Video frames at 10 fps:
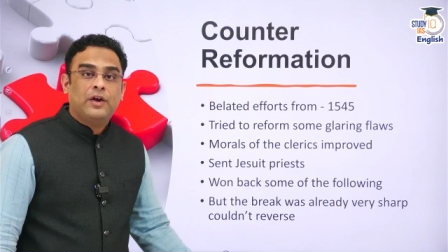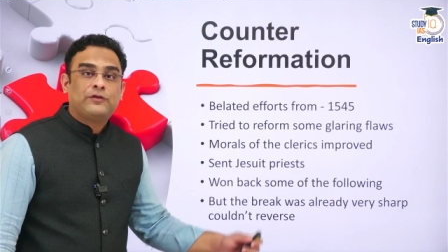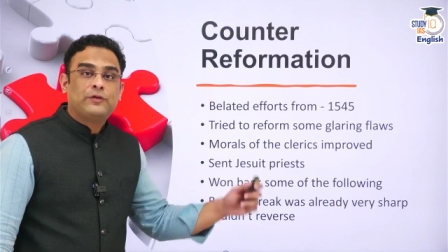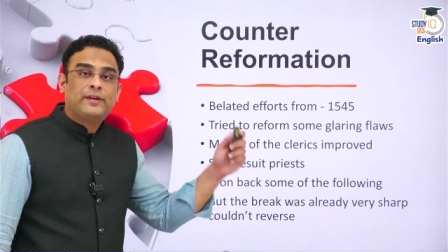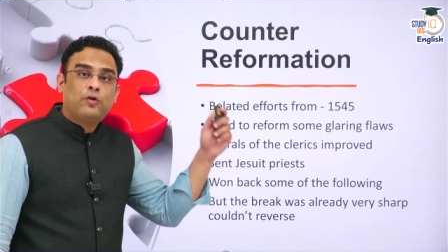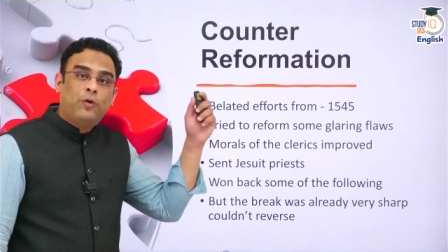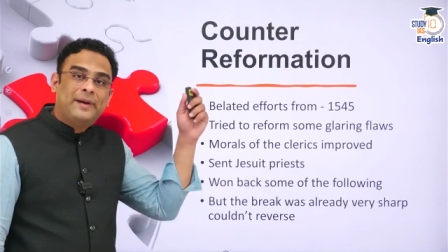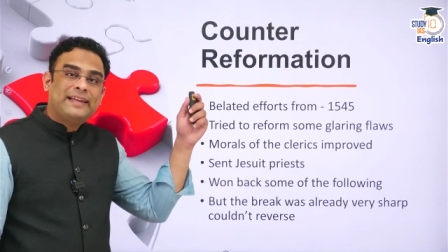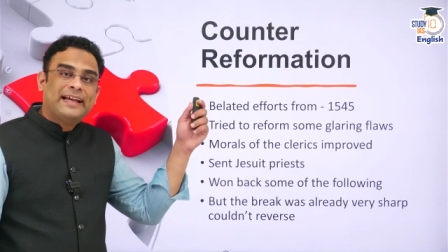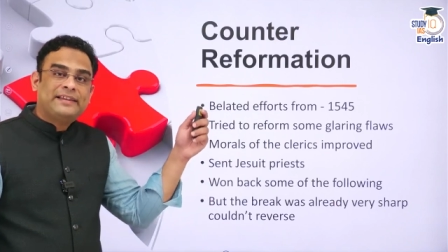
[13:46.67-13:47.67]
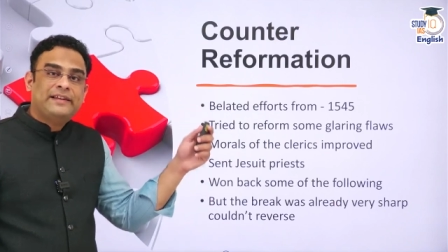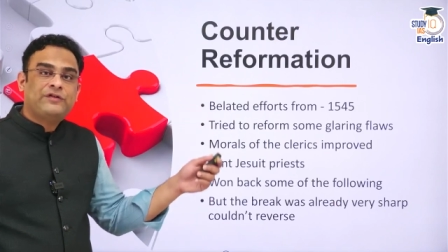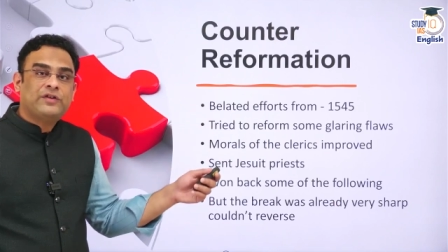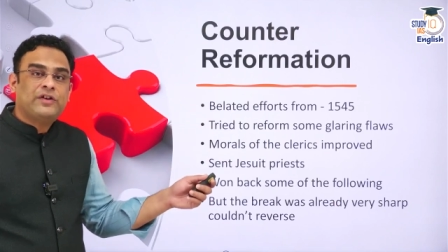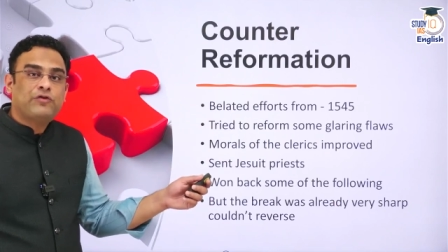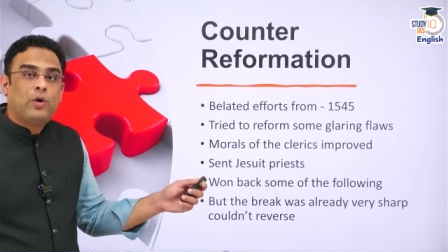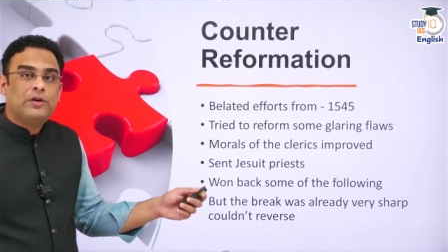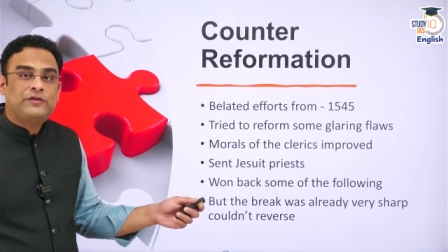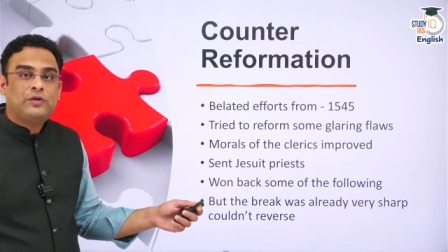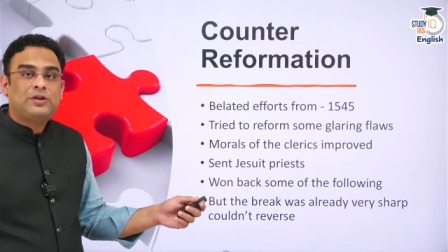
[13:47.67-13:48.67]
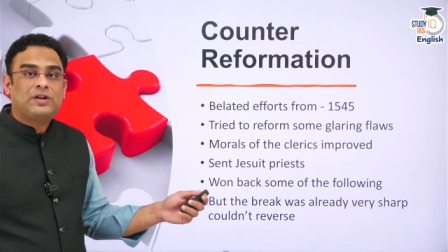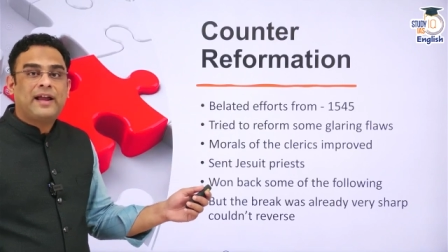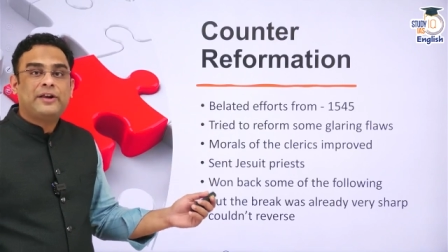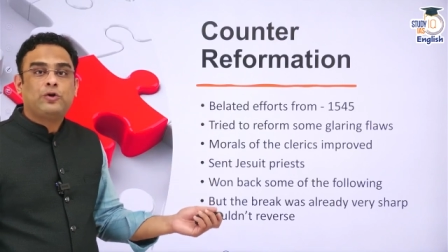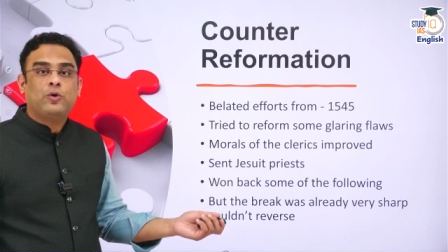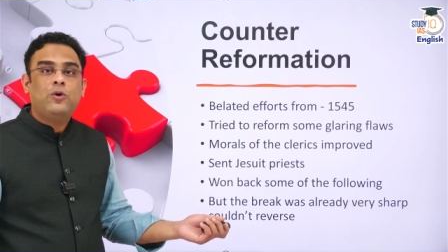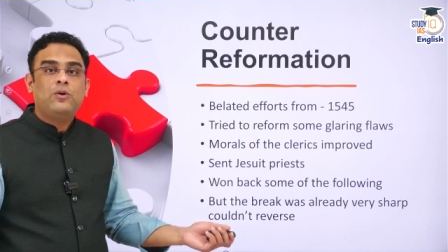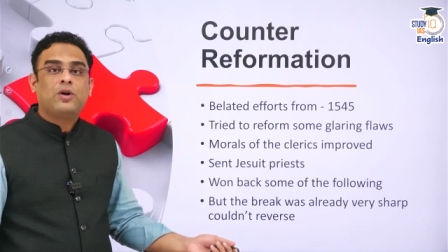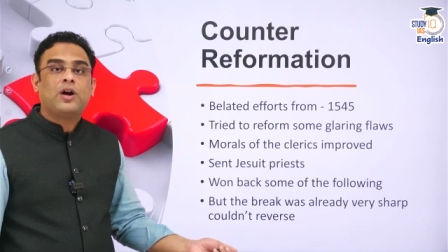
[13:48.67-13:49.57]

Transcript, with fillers: So the Roman Catholic Church also tried to